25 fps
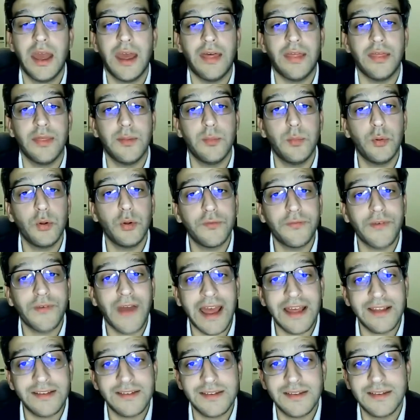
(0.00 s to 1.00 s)
In the book of
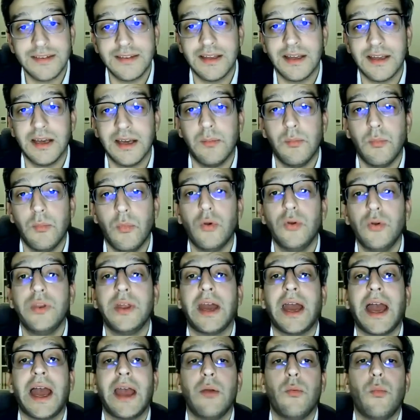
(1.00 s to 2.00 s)
Esther,
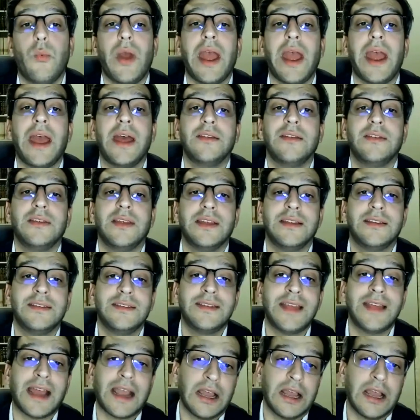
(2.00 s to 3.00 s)
Mordechai wears a
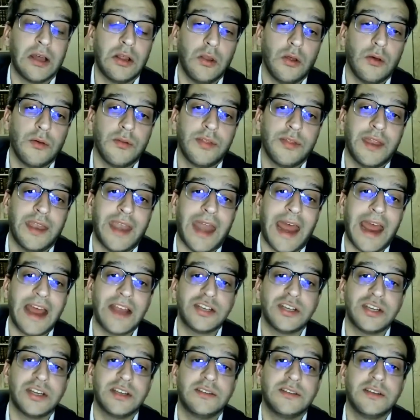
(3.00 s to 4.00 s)
sackcloth and
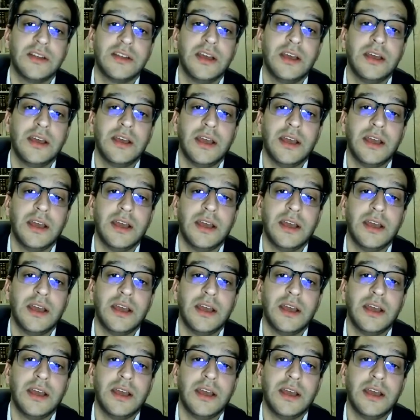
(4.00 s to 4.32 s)
ashes